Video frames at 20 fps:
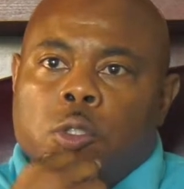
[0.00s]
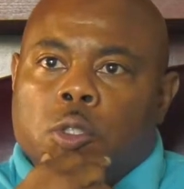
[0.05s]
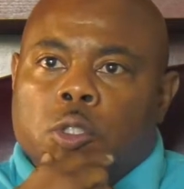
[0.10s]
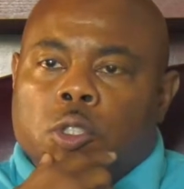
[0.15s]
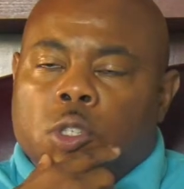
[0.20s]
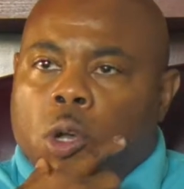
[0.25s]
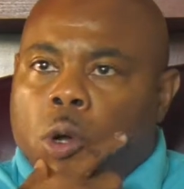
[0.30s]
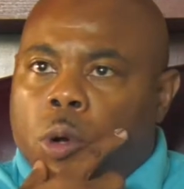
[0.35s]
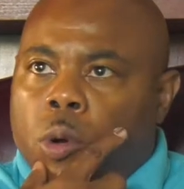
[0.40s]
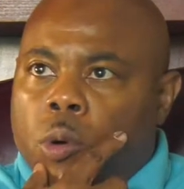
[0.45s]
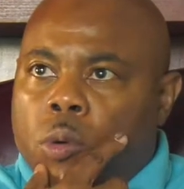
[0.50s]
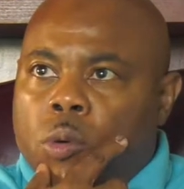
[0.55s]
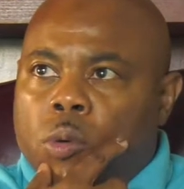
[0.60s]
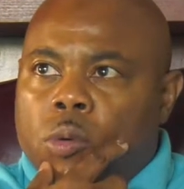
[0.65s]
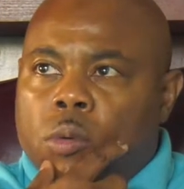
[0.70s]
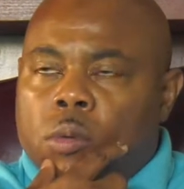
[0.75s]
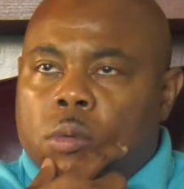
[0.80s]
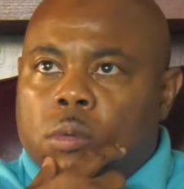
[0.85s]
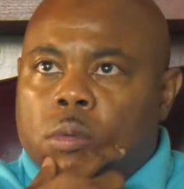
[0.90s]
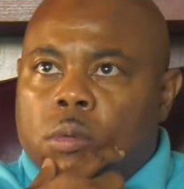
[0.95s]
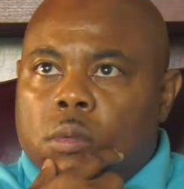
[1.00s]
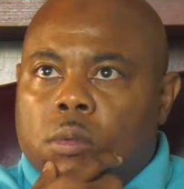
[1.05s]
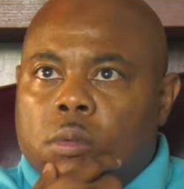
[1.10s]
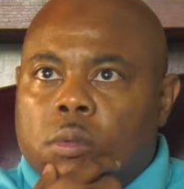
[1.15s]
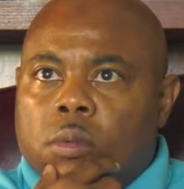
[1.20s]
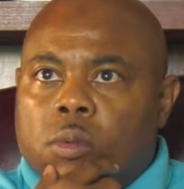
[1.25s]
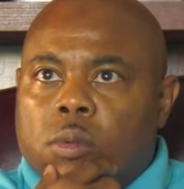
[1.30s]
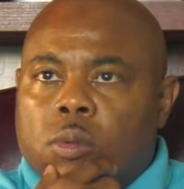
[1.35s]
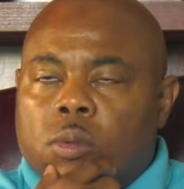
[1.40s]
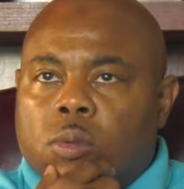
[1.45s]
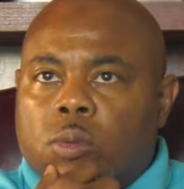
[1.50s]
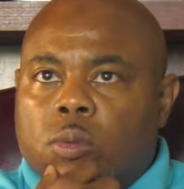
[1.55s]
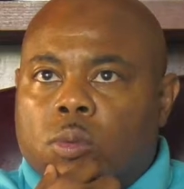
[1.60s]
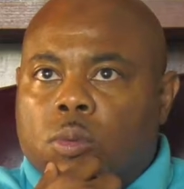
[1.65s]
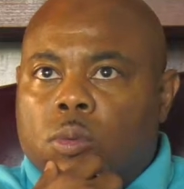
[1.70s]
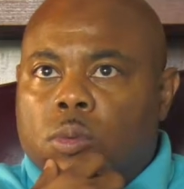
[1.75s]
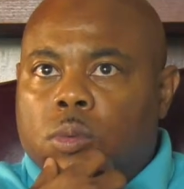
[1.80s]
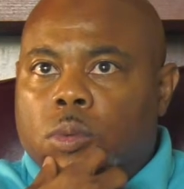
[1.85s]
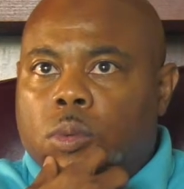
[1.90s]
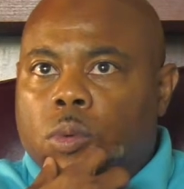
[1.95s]
So
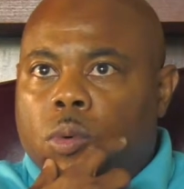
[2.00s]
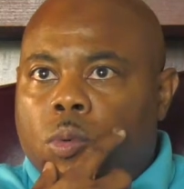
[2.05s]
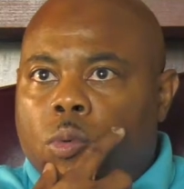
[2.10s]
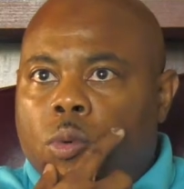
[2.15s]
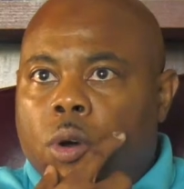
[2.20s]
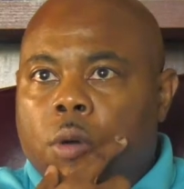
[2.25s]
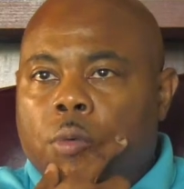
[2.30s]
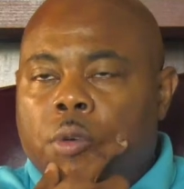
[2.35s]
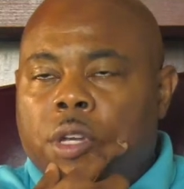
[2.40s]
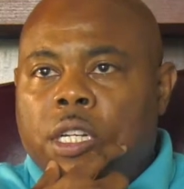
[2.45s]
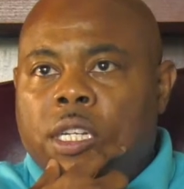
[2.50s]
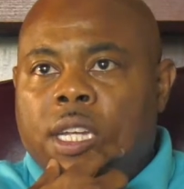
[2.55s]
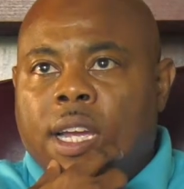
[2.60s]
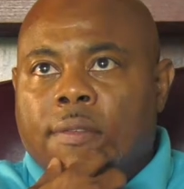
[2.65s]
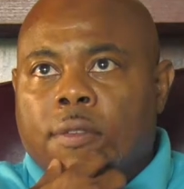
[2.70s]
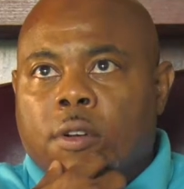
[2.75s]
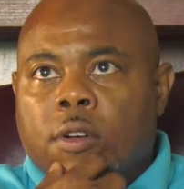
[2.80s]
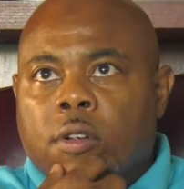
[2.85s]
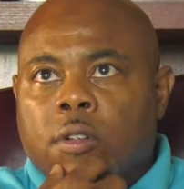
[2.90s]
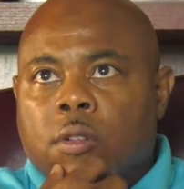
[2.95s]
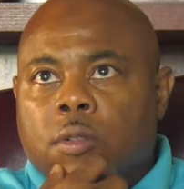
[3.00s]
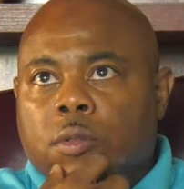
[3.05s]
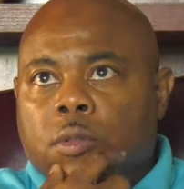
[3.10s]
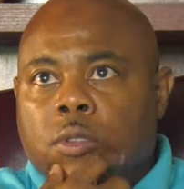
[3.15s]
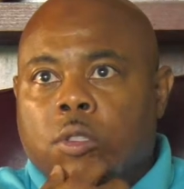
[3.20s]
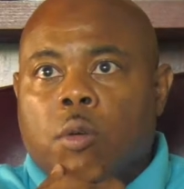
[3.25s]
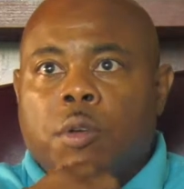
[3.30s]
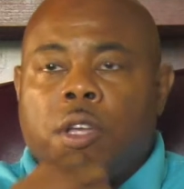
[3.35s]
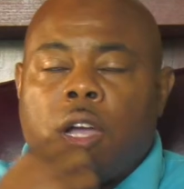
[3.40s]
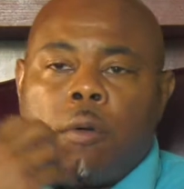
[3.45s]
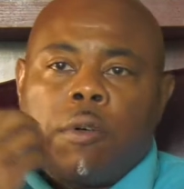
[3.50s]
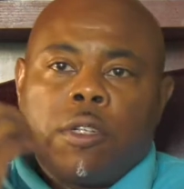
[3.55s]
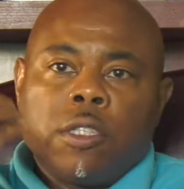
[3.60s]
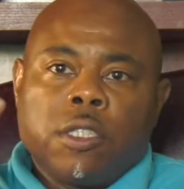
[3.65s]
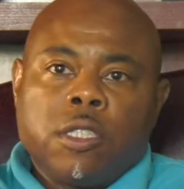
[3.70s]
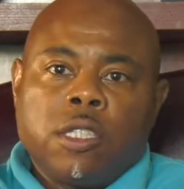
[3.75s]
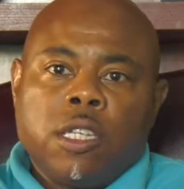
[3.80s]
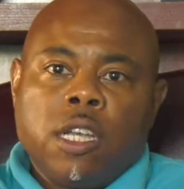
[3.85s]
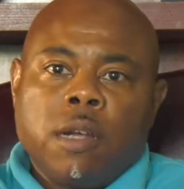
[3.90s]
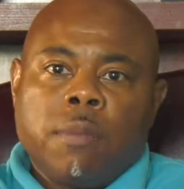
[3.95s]
we
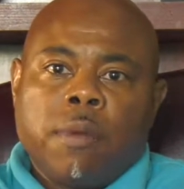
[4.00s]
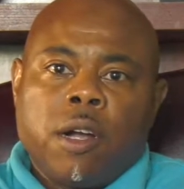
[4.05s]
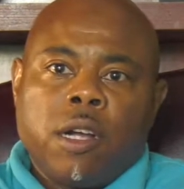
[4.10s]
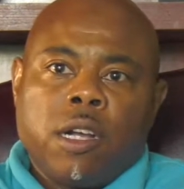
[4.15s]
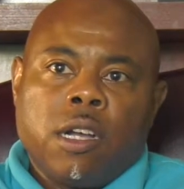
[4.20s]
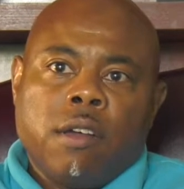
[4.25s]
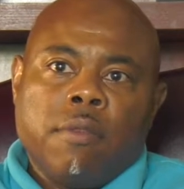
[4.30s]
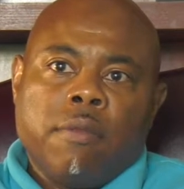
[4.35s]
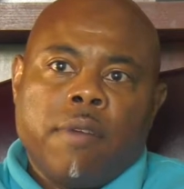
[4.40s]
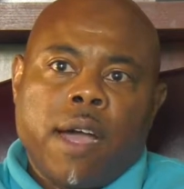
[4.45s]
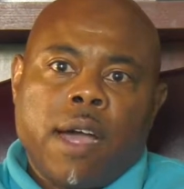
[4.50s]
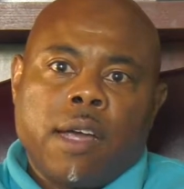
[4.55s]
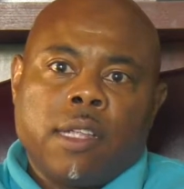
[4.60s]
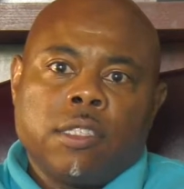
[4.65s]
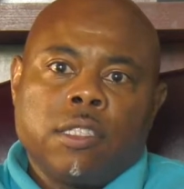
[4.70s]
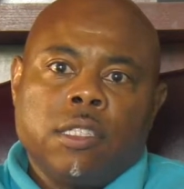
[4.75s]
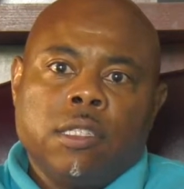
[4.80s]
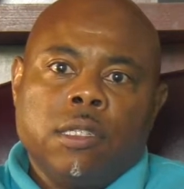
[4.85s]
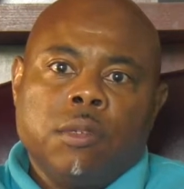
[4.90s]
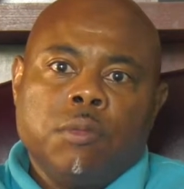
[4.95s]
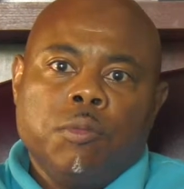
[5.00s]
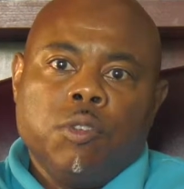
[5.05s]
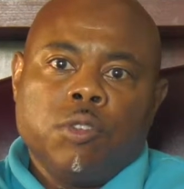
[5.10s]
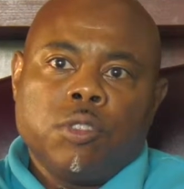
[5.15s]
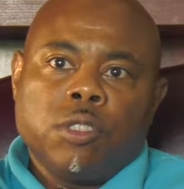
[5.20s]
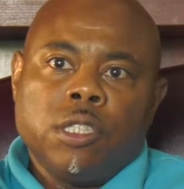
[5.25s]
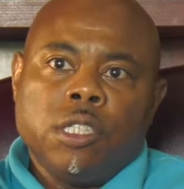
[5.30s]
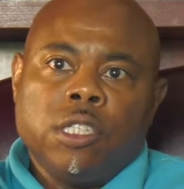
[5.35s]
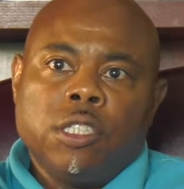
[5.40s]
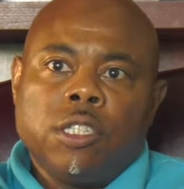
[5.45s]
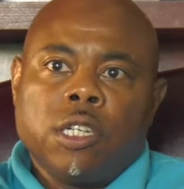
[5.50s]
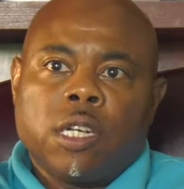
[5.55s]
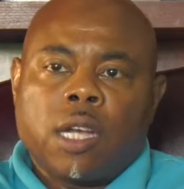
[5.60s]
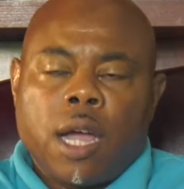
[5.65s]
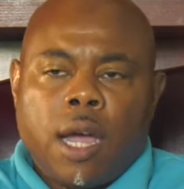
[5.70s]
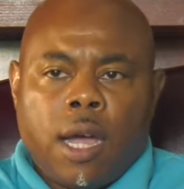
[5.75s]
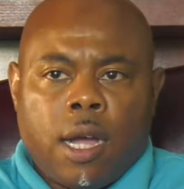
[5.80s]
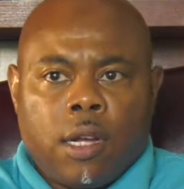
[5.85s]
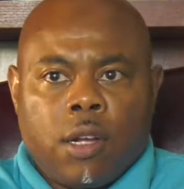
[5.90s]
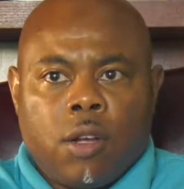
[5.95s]
always hear about gun violence, and then we'll see
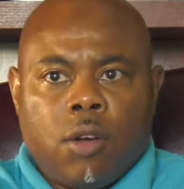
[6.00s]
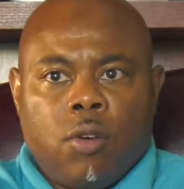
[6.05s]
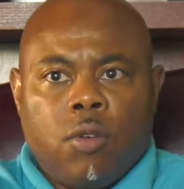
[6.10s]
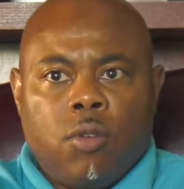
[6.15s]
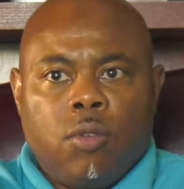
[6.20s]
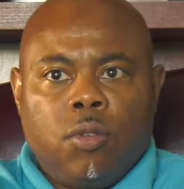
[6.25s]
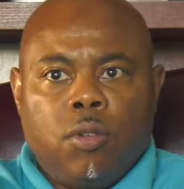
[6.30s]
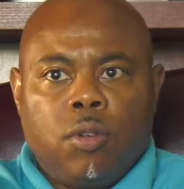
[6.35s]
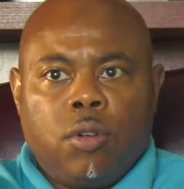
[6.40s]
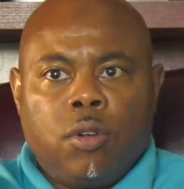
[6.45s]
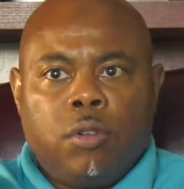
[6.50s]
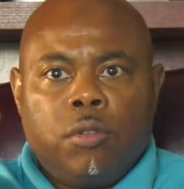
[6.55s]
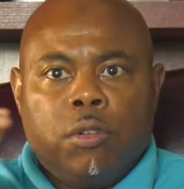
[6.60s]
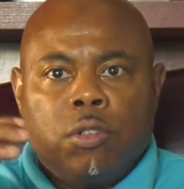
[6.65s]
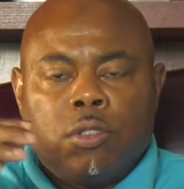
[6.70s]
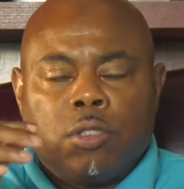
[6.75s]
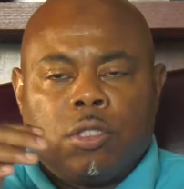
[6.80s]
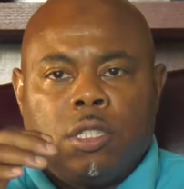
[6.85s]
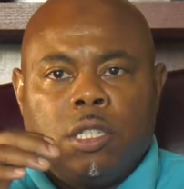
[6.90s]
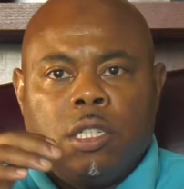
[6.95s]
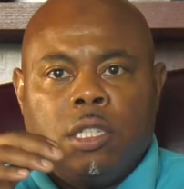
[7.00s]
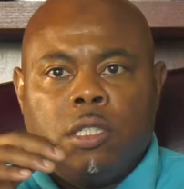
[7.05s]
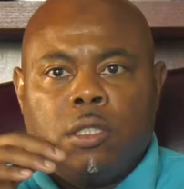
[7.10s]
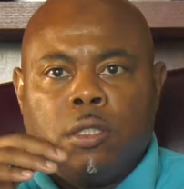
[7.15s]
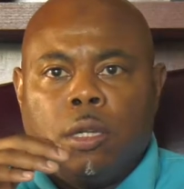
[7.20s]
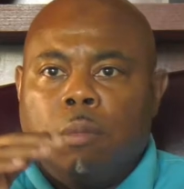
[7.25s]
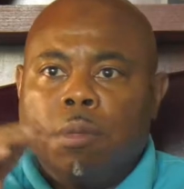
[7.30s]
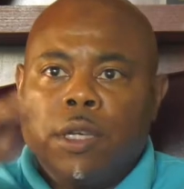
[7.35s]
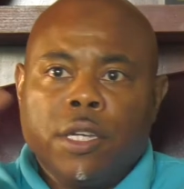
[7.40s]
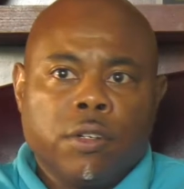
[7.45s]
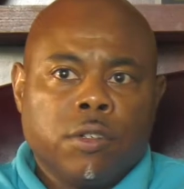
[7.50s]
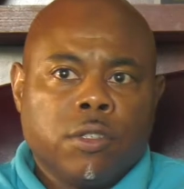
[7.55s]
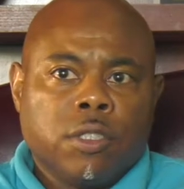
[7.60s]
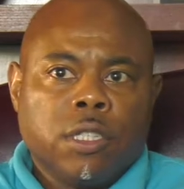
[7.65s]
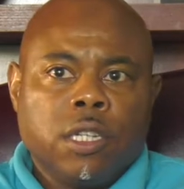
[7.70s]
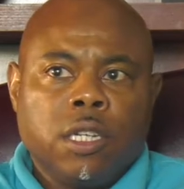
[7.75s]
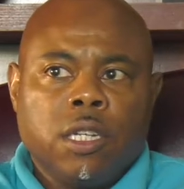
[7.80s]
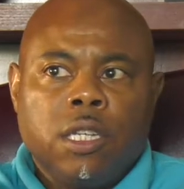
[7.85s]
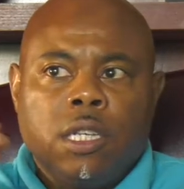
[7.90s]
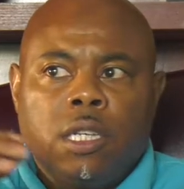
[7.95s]
Chicago, or we'll see some inner
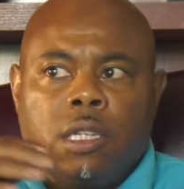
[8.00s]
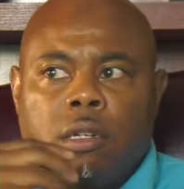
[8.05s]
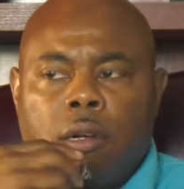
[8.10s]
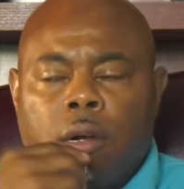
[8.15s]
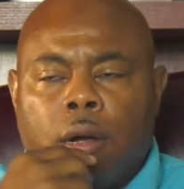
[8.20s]
city